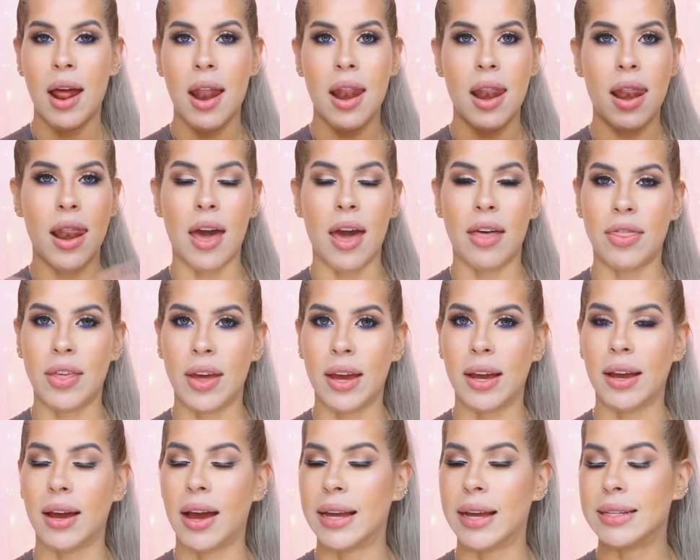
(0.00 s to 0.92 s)

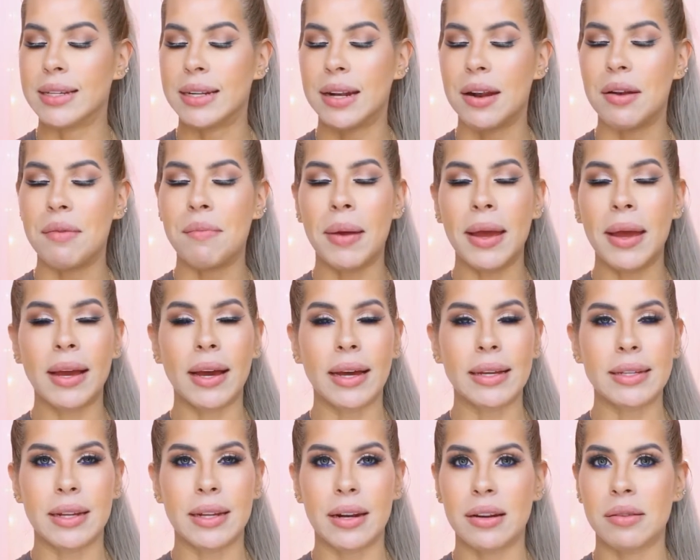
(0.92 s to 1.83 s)
Nothing. I didn't bake.
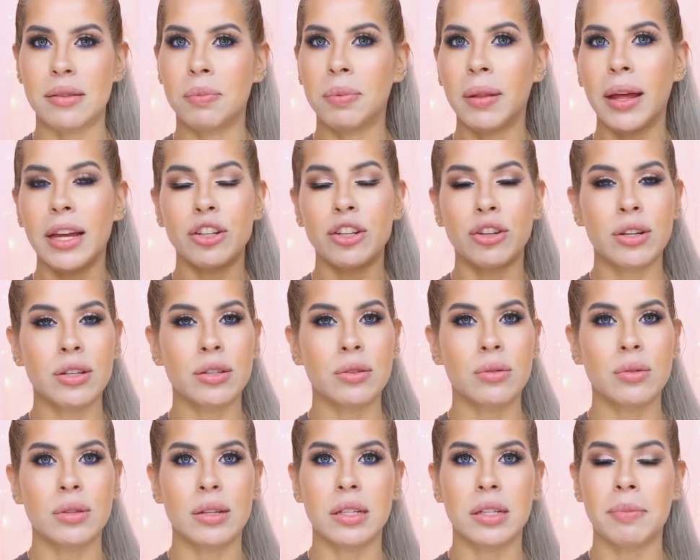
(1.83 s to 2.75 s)
I didn't apply
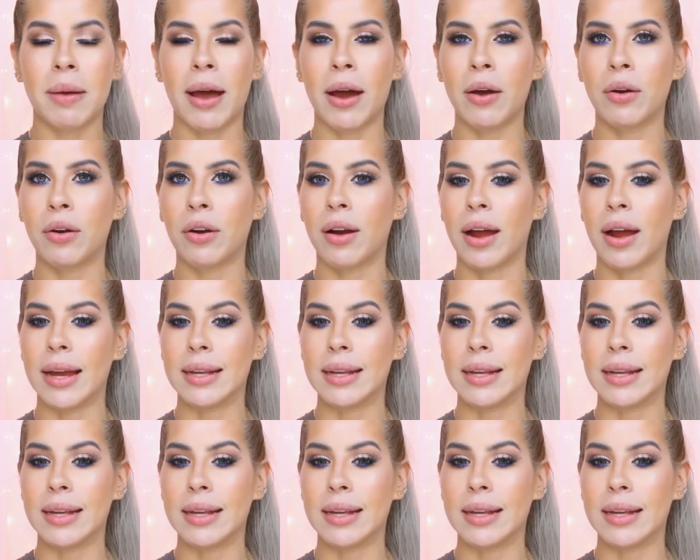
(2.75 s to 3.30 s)
translucent powder.